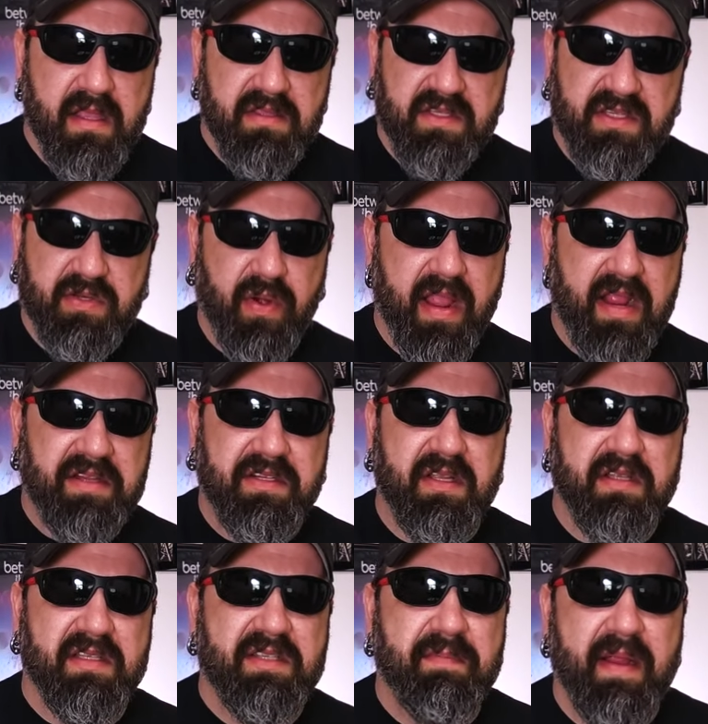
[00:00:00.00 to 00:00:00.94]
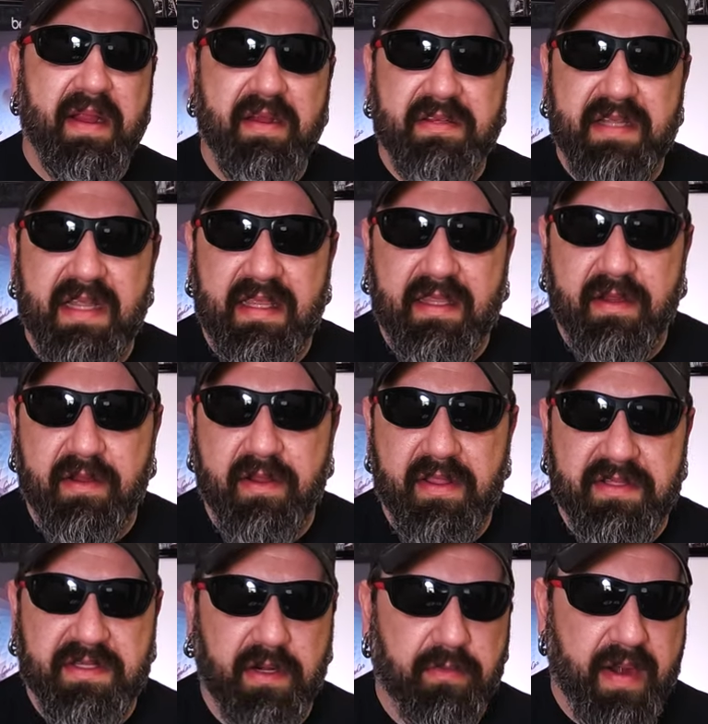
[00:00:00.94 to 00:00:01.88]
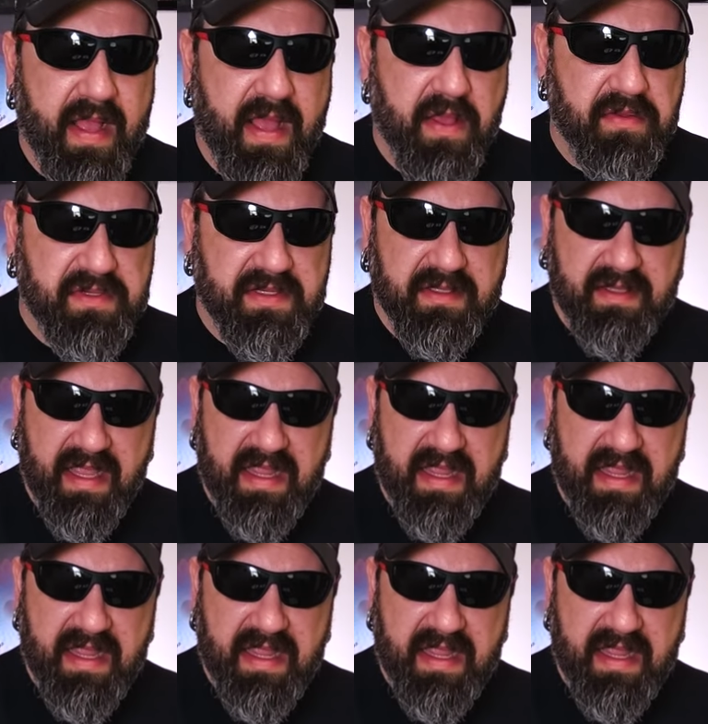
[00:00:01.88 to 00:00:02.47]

strange conspiracy theories around